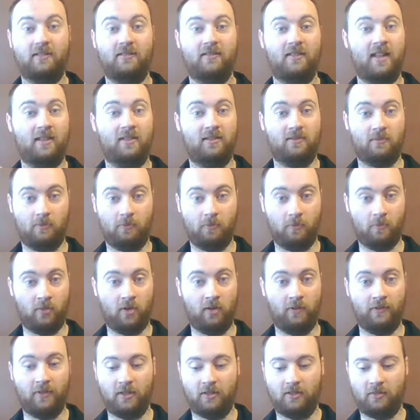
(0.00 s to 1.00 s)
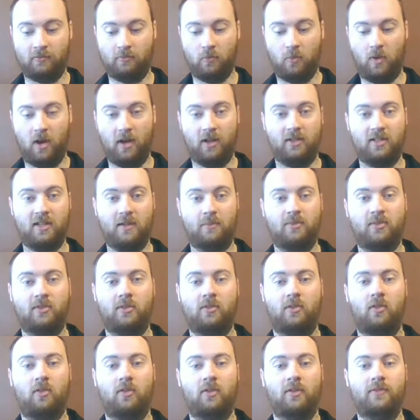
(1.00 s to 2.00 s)
That's perfect water
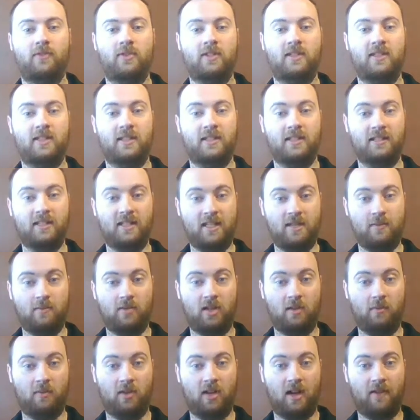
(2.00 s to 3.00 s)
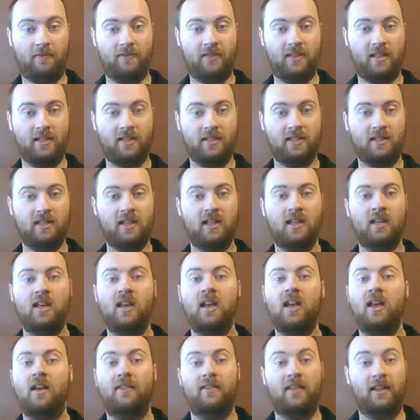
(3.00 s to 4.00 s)
temperature, or if you see steam coming off this,
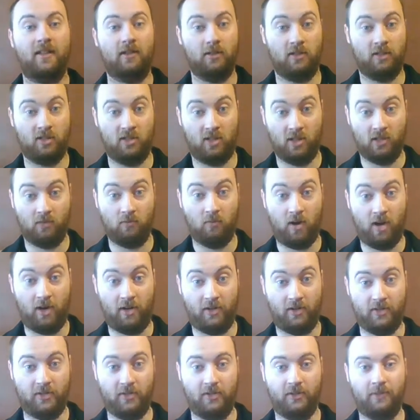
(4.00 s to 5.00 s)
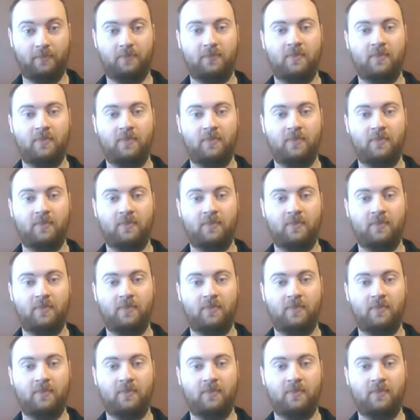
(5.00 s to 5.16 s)
that's good water too.